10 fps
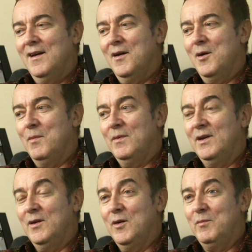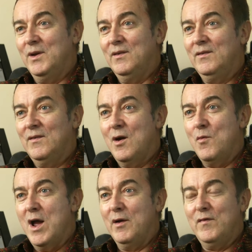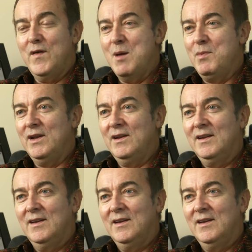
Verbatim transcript: Um, you know, I've been around a fair bit,